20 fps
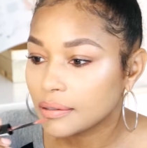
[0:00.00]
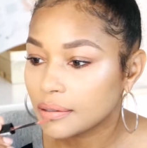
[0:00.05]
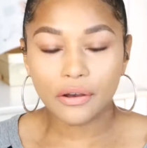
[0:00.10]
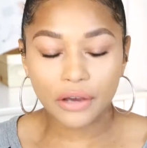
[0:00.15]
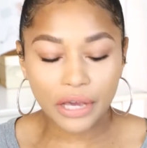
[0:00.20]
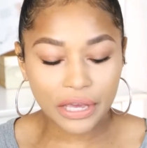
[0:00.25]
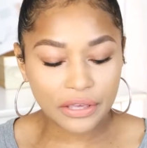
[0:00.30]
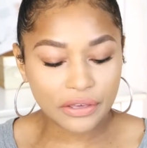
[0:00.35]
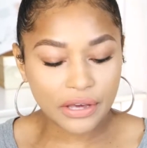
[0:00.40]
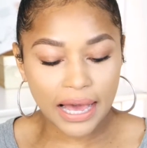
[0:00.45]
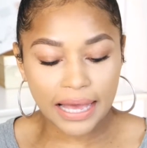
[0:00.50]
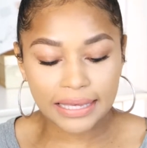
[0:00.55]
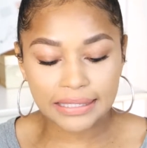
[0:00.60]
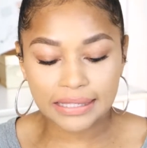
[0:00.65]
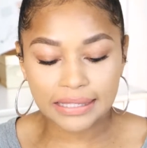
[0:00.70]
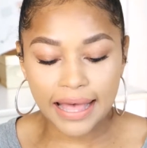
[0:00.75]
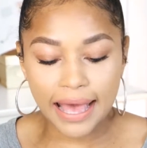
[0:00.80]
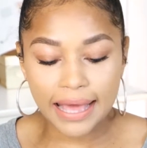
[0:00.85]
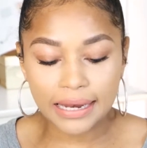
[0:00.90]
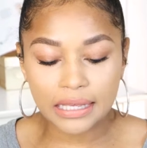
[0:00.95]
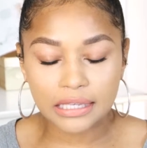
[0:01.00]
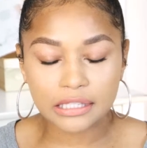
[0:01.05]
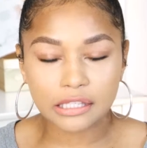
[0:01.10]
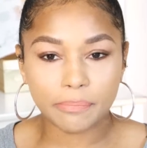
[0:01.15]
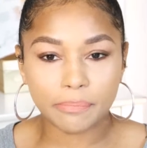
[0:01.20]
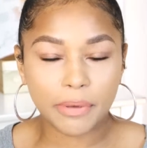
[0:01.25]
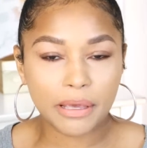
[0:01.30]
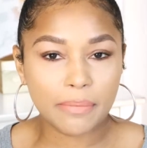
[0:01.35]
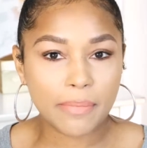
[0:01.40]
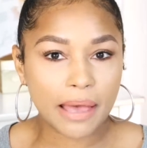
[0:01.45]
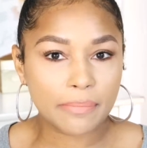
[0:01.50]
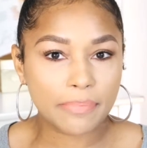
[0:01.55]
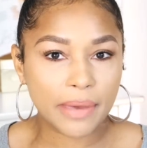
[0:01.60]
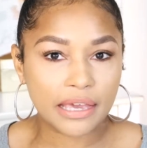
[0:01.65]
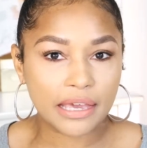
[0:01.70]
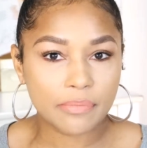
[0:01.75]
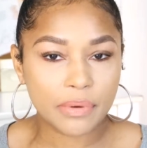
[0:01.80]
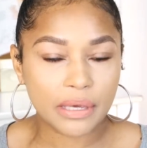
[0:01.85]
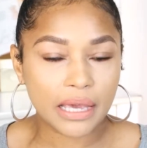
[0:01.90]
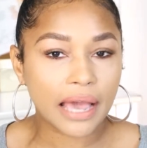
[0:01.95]
Okay, you guys, that is Be My
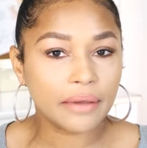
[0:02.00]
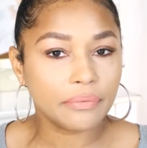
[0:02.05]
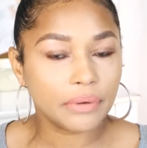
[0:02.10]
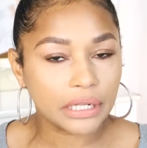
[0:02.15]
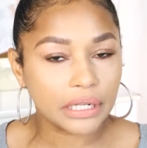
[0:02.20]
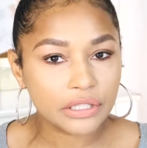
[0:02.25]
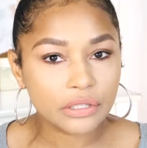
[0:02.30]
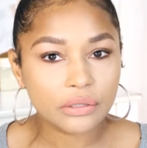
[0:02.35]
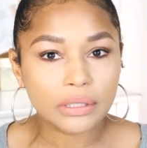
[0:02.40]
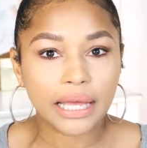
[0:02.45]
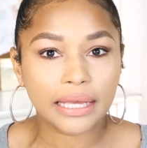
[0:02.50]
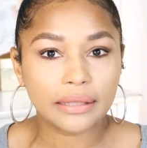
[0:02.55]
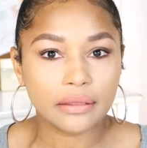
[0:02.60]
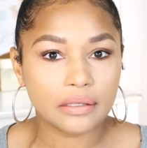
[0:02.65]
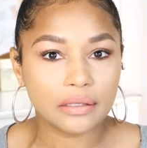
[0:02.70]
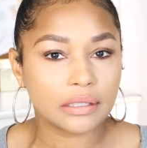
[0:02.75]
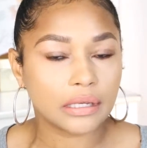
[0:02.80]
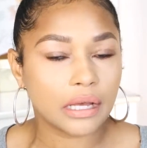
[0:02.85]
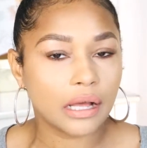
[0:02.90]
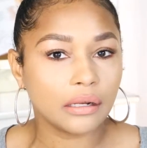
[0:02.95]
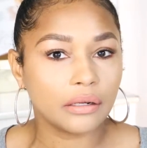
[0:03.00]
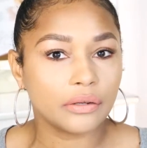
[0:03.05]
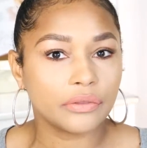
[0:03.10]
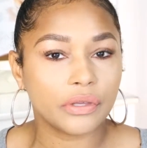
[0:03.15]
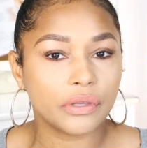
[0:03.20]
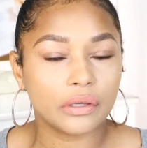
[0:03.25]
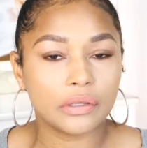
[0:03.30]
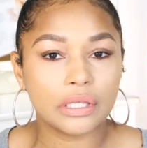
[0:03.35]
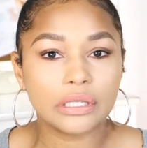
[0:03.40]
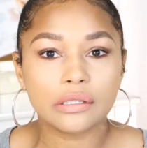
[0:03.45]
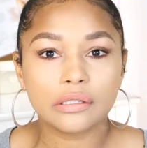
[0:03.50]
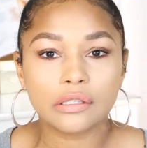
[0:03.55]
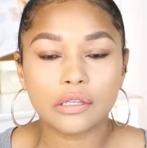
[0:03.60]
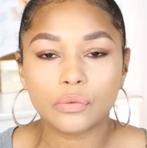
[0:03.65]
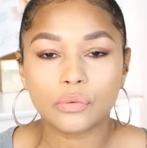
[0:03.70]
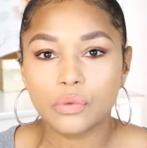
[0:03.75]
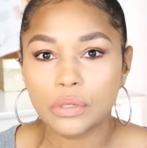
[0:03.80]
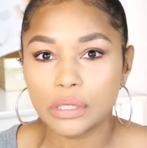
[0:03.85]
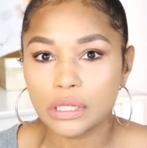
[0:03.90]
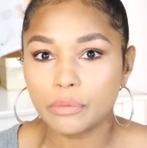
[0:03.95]
Baby. I really do like this color, though. This is
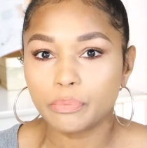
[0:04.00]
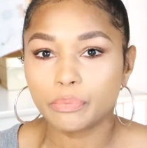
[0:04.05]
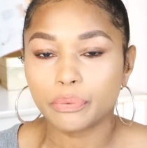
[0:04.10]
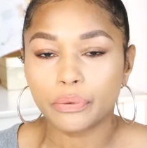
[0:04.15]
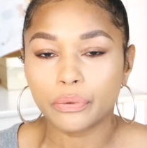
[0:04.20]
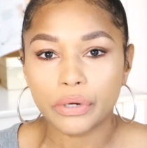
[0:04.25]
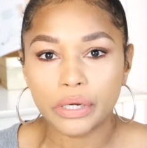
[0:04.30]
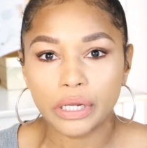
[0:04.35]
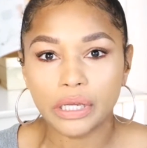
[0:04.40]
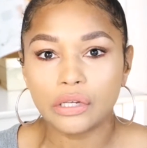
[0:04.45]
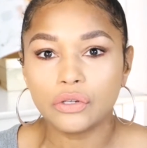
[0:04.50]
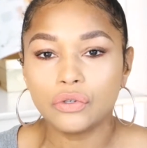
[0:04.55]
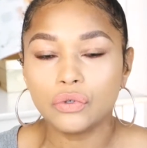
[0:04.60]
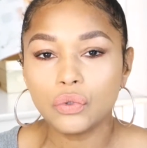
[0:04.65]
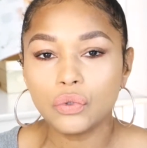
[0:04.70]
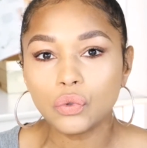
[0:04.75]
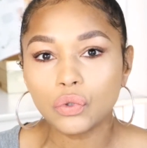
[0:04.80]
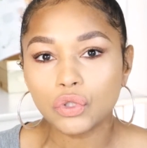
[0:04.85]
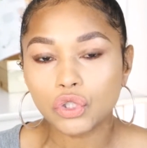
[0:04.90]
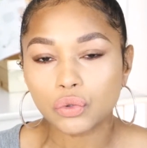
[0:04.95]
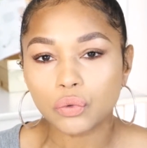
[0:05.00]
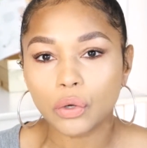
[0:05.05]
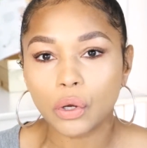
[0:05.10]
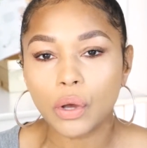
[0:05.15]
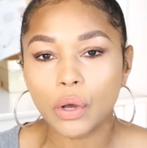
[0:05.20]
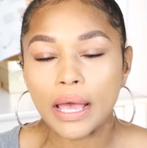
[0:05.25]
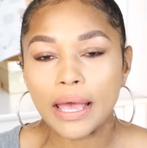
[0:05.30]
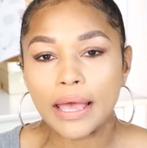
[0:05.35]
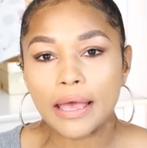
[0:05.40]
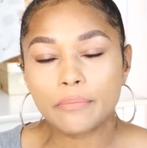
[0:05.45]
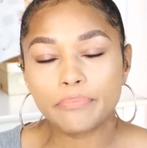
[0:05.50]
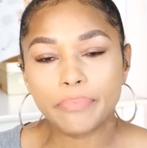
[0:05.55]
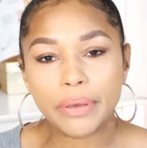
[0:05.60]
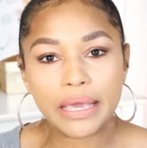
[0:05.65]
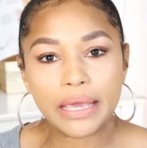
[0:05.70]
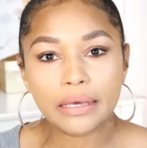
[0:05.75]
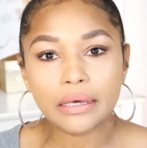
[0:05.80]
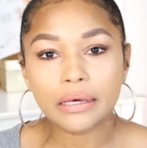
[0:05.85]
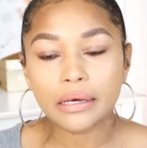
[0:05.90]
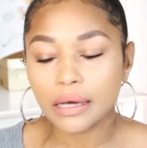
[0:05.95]
a really pretty neutral
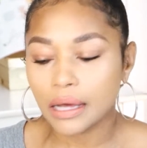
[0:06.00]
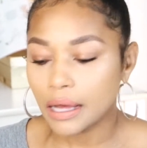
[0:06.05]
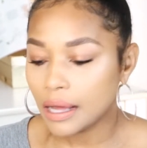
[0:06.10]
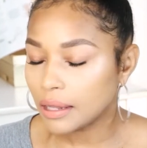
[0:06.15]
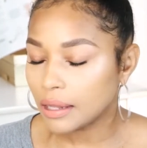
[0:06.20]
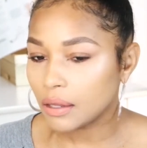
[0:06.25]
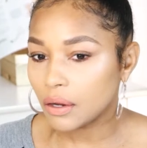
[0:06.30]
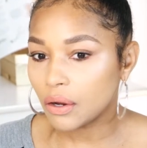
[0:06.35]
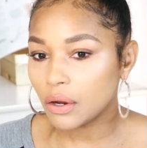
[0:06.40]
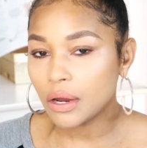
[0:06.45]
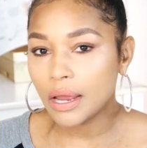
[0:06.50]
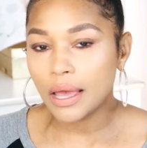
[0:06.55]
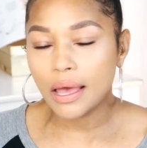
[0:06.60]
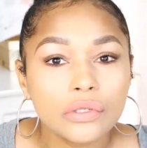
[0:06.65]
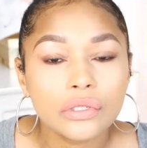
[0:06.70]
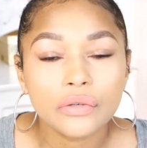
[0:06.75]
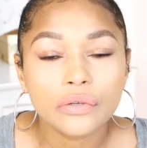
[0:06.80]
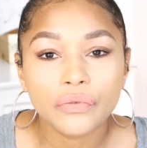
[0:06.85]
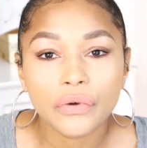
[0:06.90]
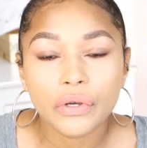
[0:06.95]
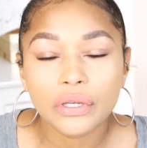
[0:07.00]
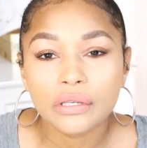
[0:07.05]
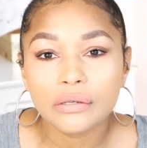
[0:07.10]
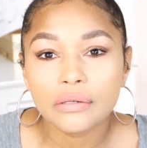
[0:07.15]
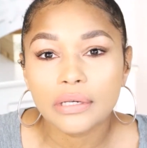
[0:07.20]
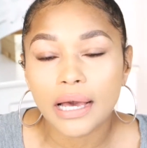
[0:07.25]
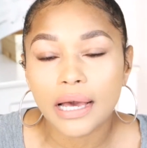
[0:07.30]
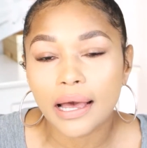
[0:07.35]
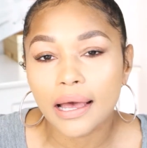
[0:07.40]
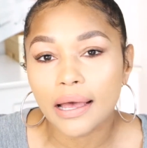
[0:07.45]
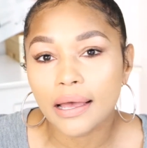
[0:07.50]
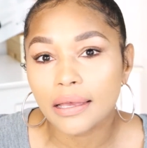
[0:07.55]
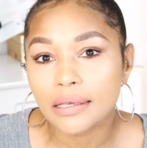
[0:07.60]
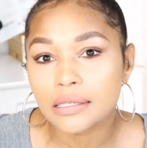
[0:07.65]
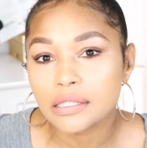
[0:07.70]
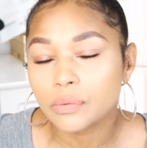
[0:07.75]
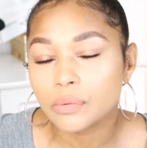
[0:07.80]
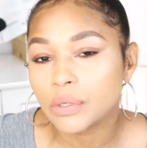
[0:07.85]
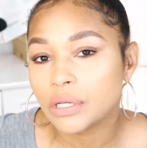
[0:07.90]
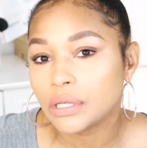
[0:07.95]
pink color. So for you
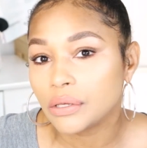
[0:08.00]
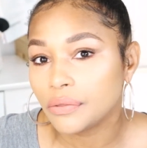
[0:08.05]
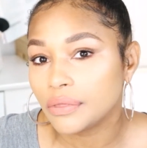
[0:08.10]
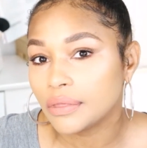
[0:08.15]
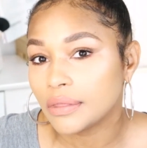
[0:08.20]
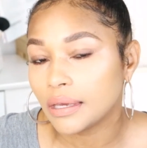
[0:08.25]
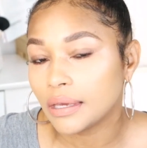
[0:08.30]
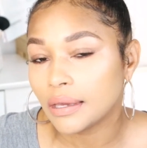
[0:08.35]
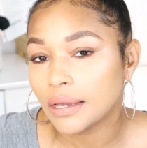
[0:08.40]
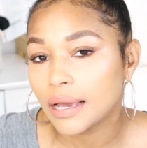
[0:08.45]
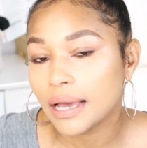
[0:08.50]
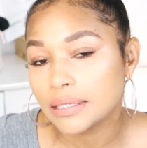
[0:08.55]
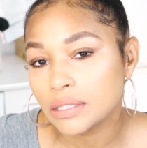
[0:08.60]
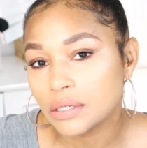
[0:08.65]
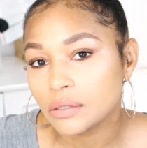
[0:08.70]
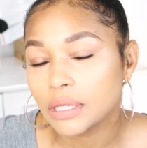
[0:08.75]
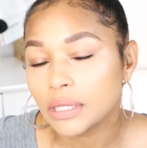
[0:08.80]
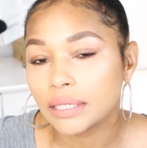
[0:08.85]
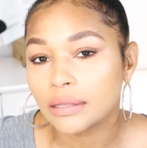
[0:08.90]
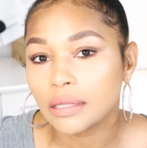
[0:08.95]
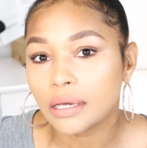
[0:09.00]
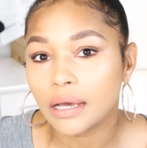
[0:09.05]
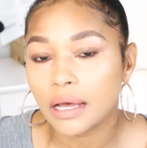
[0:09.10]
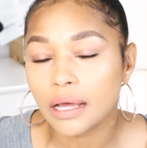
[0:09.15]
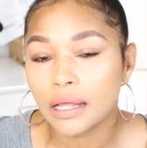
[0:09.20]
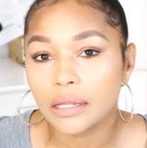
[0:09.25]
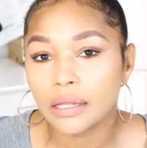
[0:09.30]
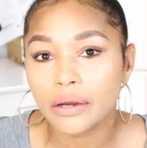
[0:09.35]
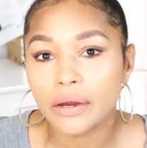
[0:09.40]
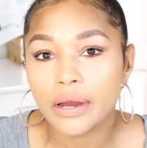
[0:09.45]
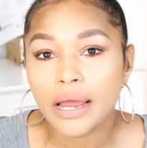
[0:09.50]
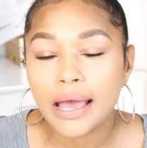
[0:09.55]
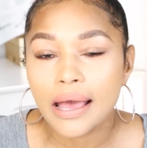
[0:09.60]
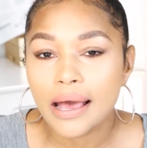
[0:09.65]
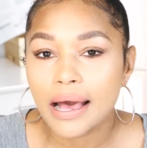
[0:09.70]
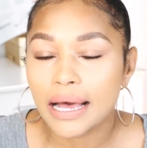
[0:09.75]
guys, what do you think? I do like the color.